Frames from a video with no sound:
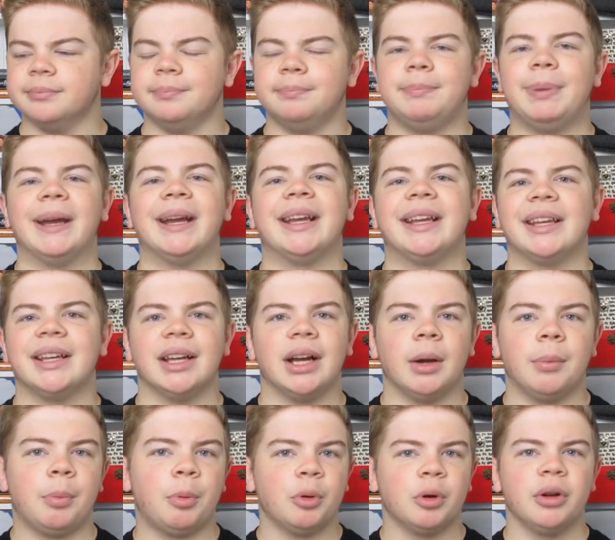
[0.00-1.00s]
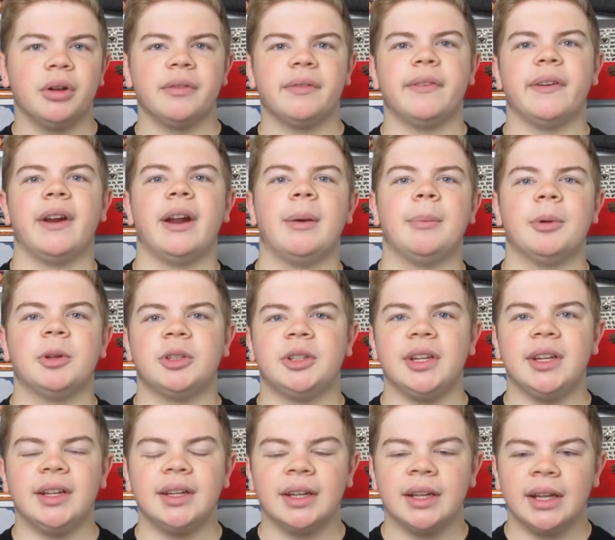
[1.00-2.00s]
big opponent for
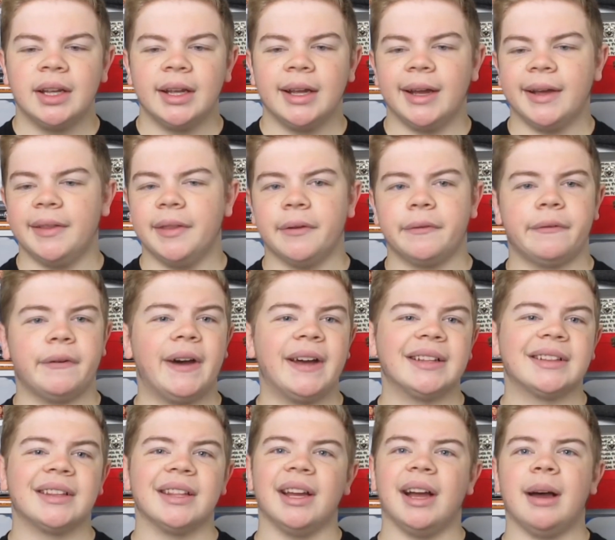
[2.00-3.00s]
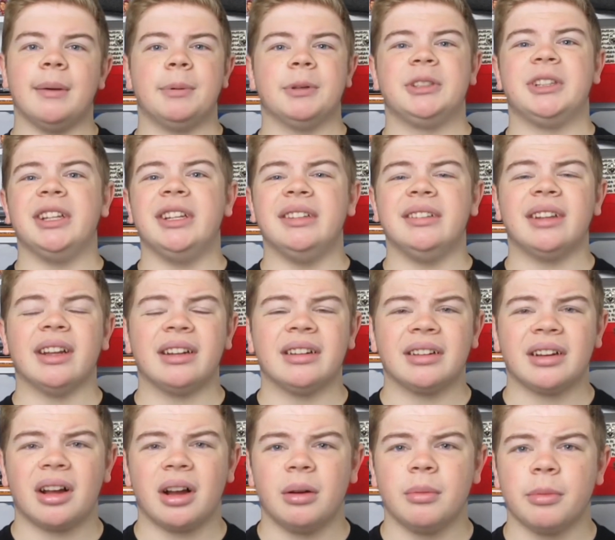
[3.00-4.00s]
Aberdeen, and the fact that Aberdeen
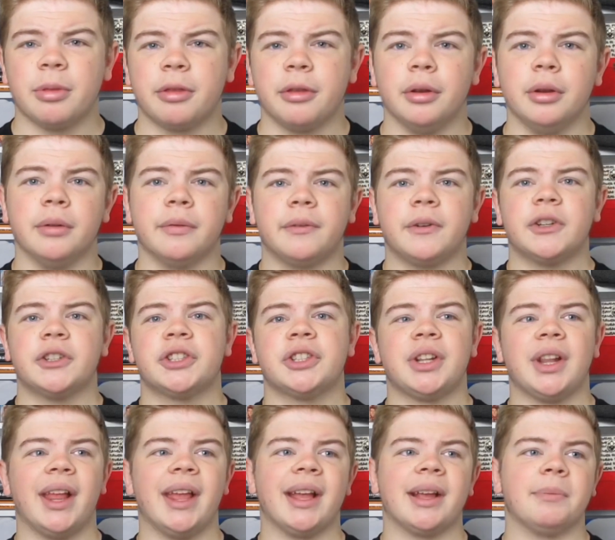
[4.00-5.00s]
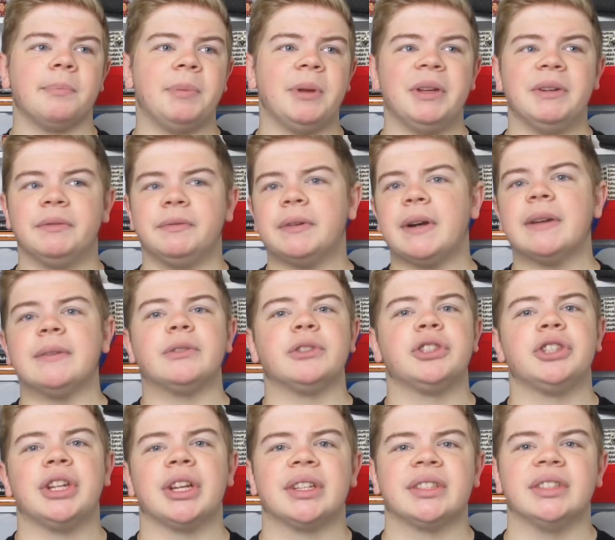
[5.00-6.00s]
didn't come through the first leg being 5 or
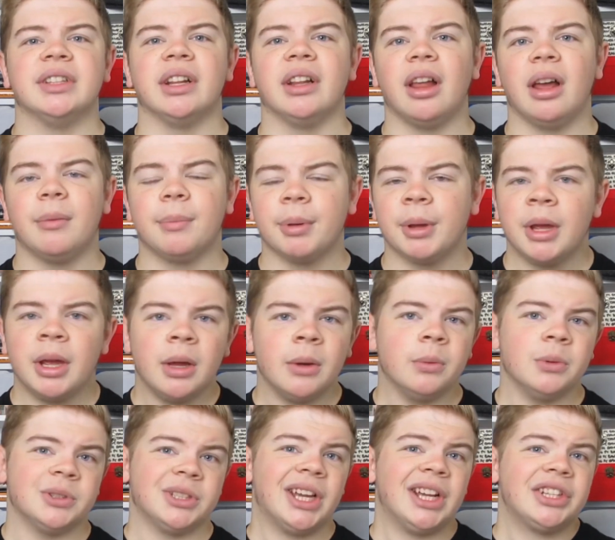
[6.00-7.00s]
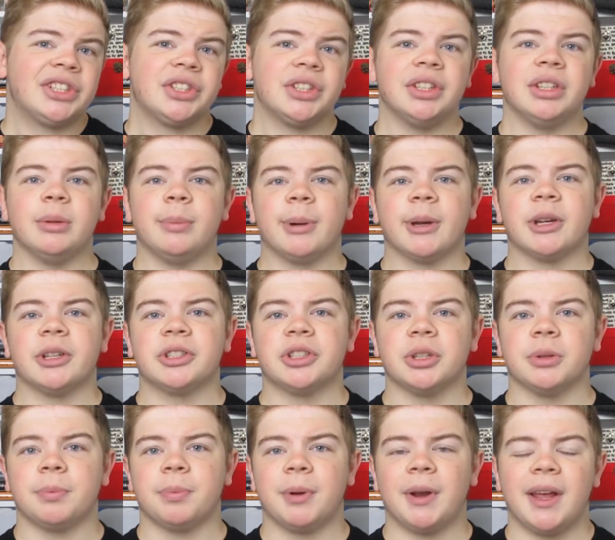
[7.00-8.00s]
6-0 up was actually the bigger
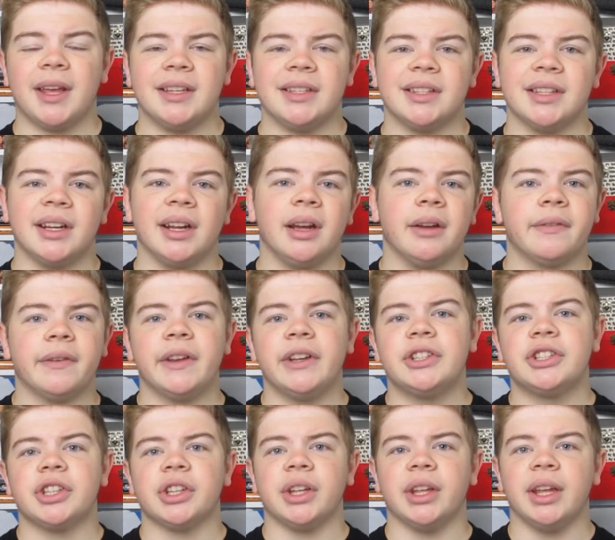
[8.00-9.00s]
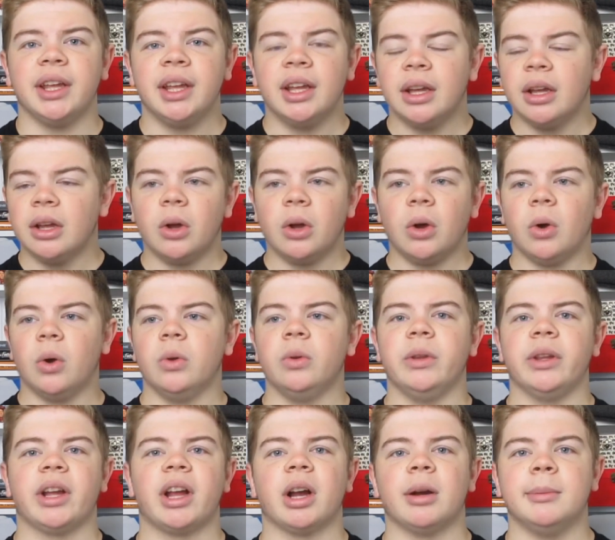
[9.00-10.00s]
surprise than it eventually
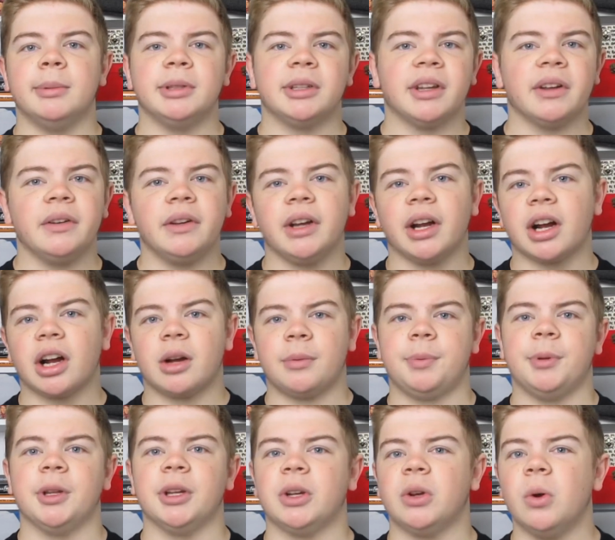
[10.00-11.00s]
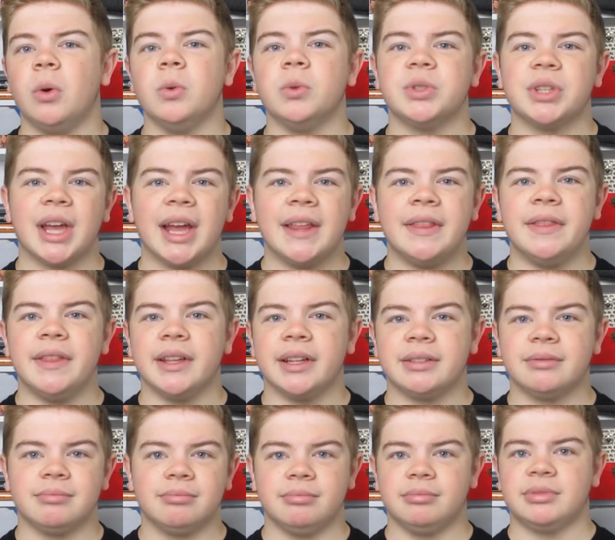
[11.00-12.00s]
only coming down to a couple of goals in the
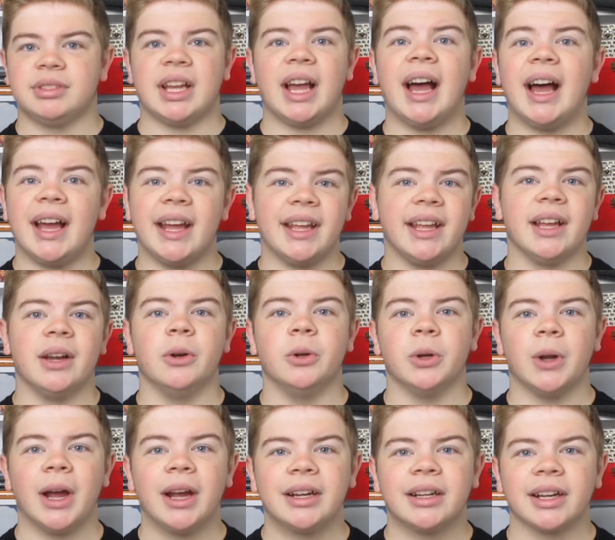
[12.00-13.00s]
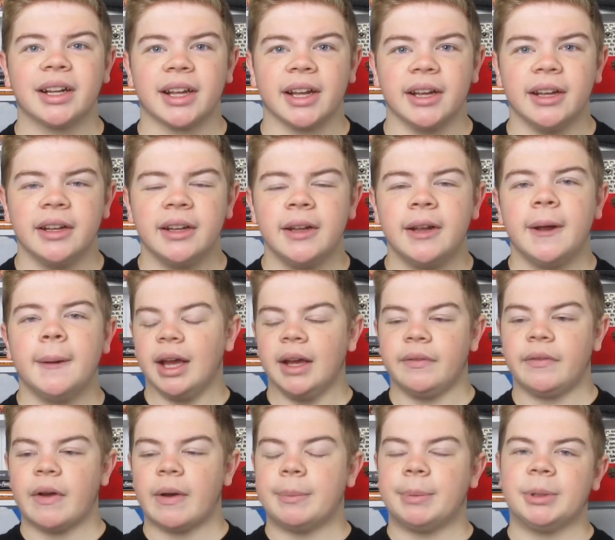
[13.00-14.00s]
tie on aggregate.
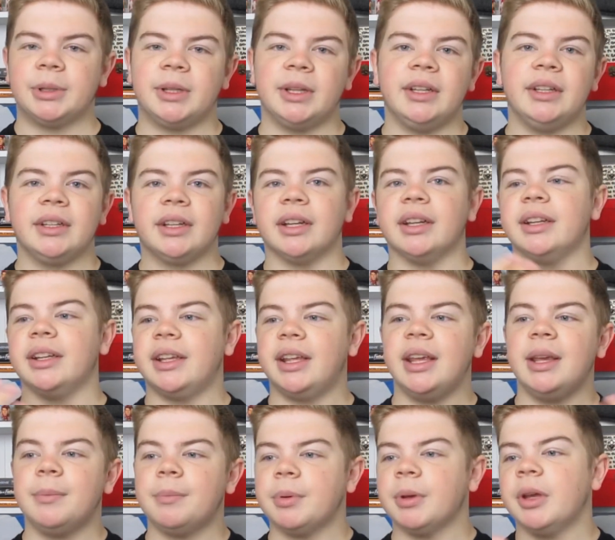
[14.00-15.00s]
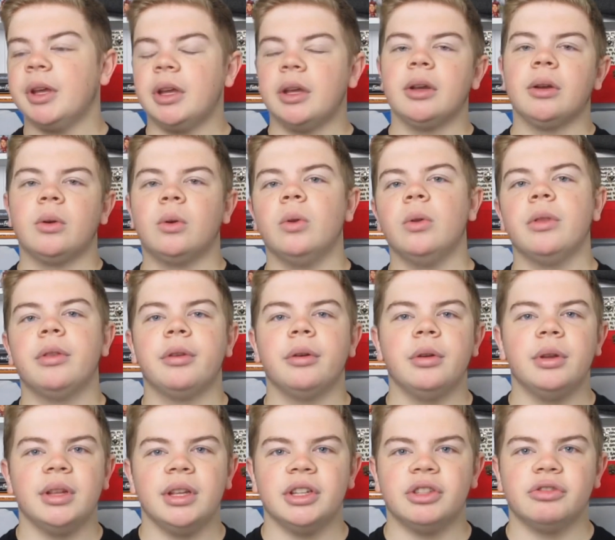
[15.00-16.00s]
If Aberdeen can keep going
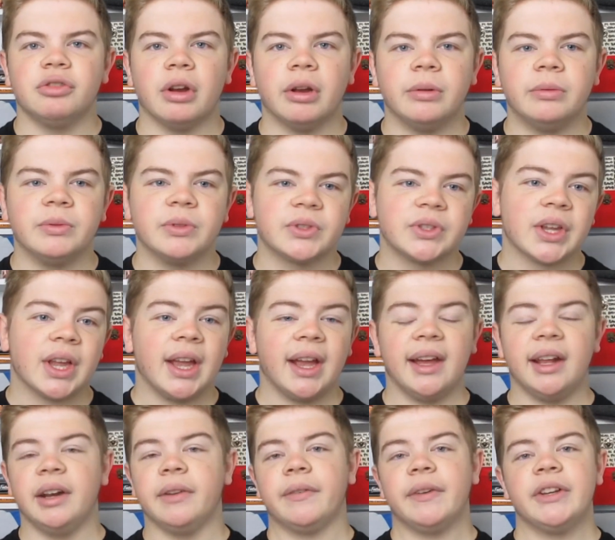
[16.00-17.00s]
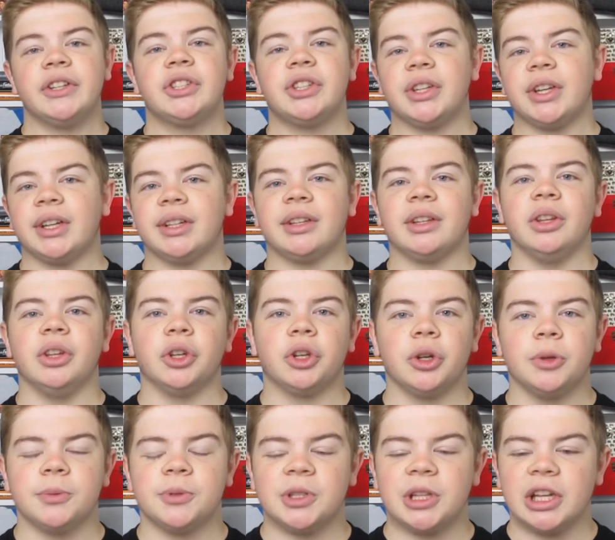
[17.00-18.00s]
through these rounds and eventually get to the
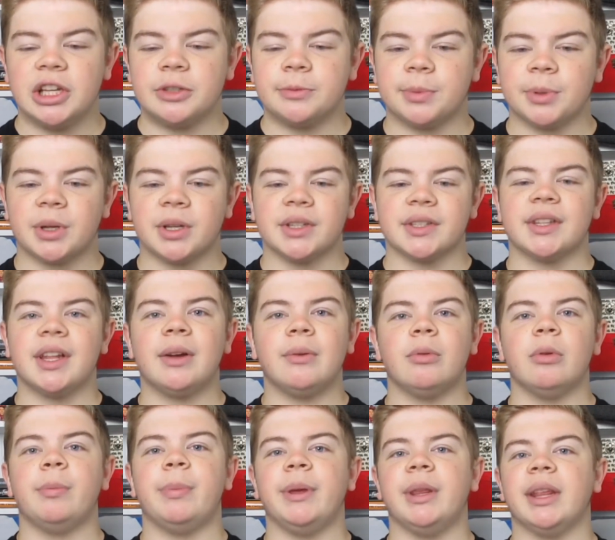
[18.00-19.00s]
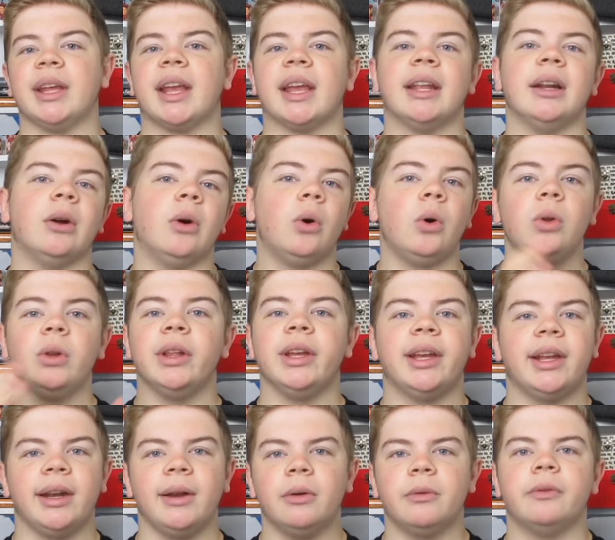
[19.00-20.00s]
group stage, because that will be the kind of holy
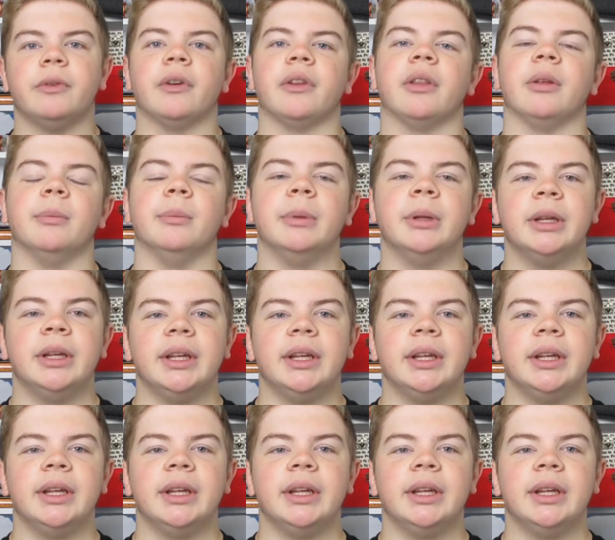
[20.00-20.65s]
grail for them,